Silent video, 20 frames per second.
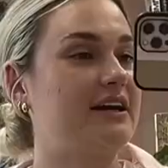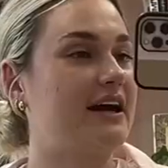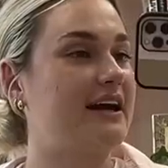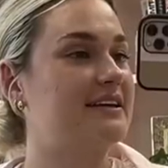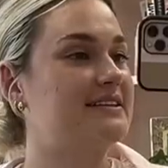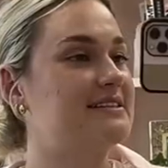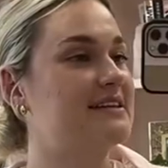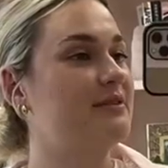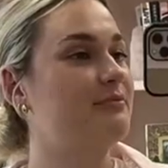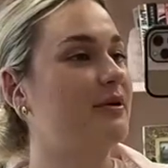
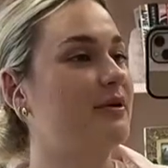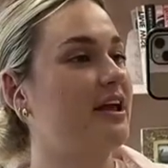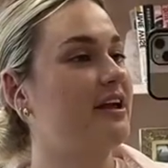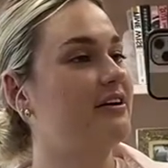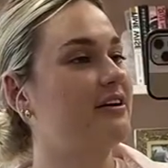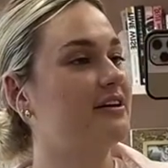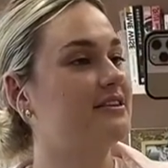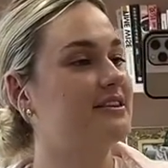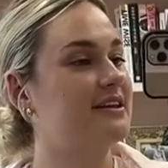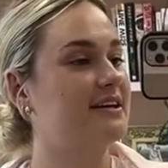Guys, I'm here
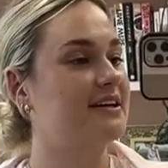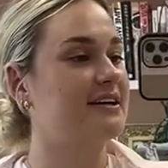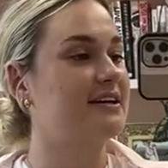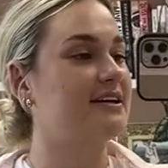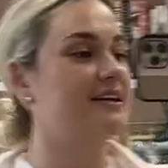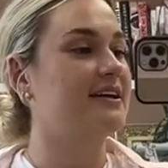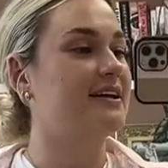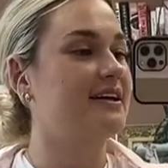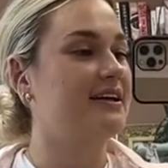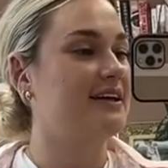at the
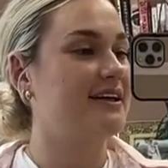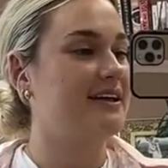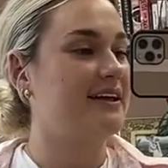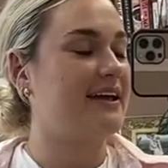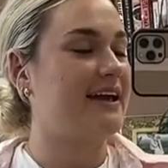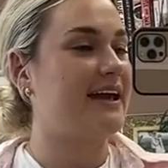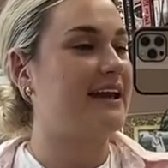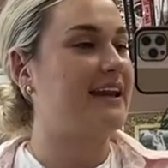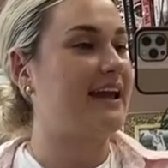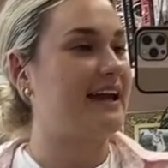
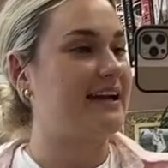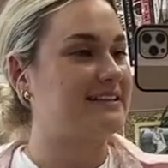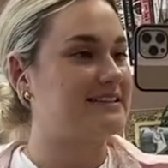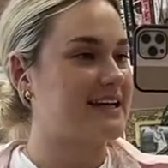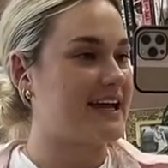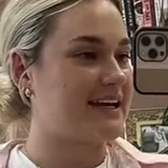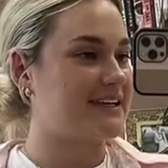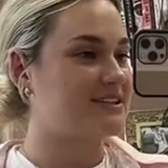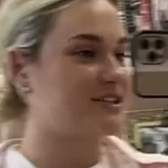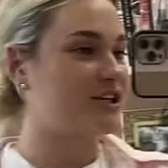
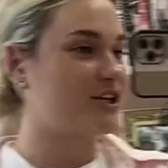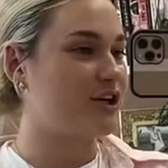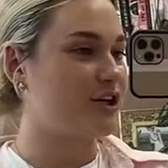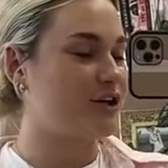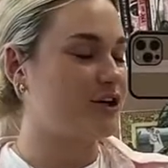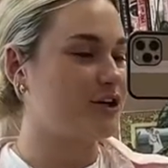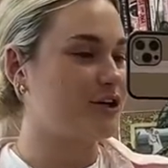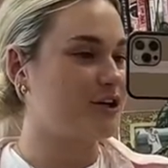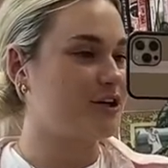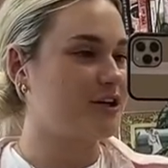
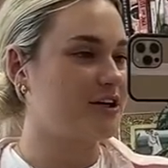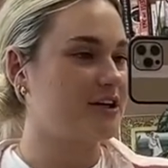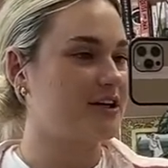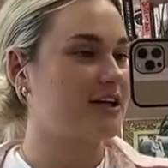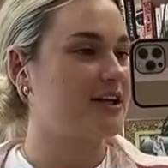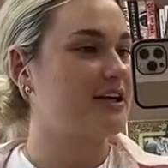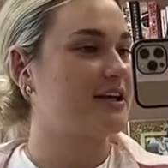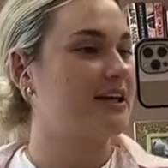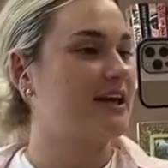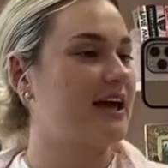NHHQ.
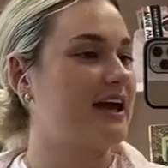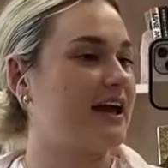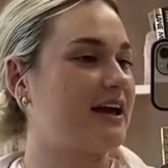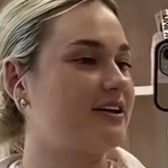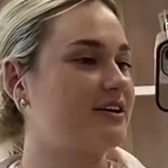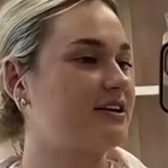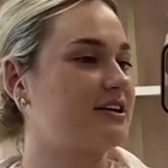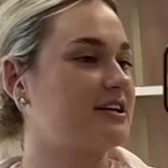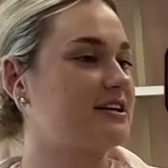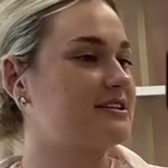
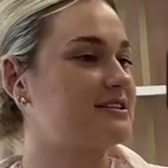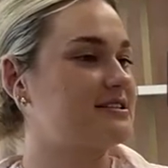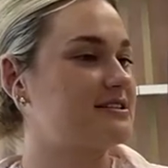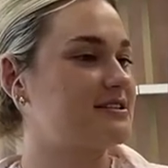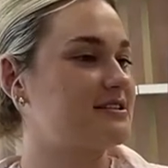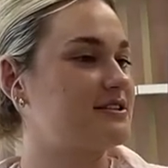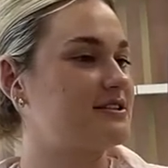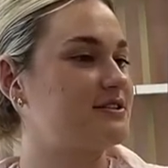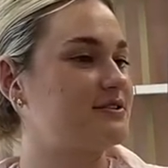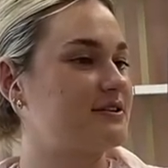Ella is
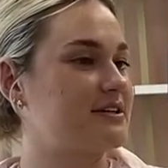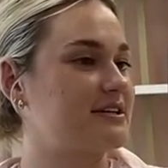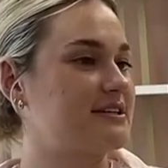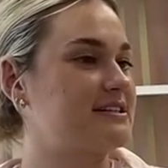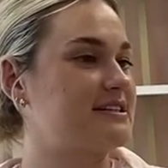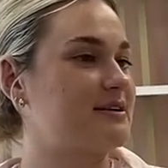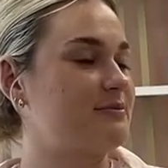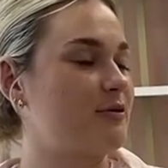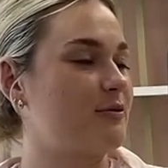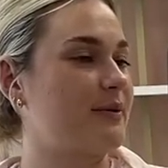just doing
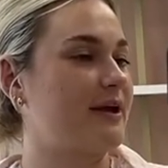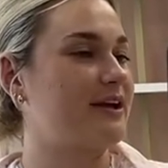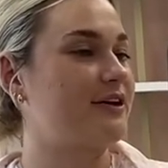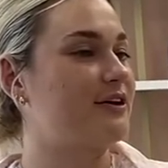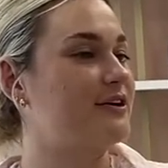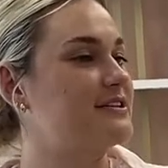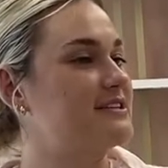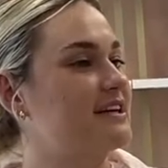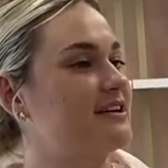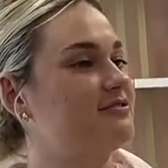some of my
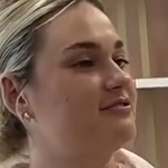content